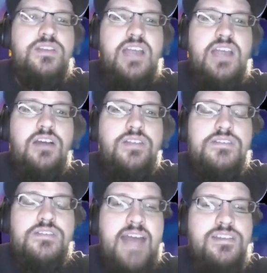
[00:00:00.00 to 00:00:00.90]

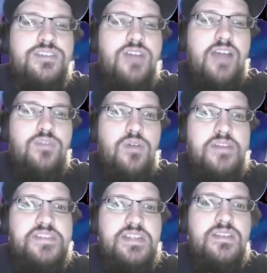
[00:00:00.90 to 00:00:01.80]
skeleton taxi driver
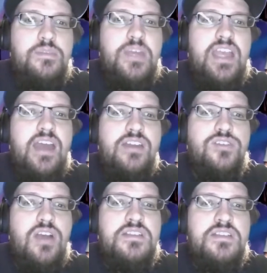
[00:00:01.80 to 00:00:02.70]
runs into them again and
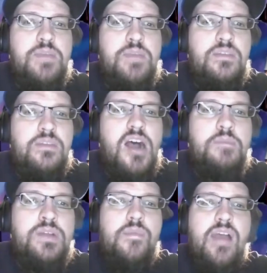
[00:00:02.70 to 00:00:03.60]
tries to pick them up,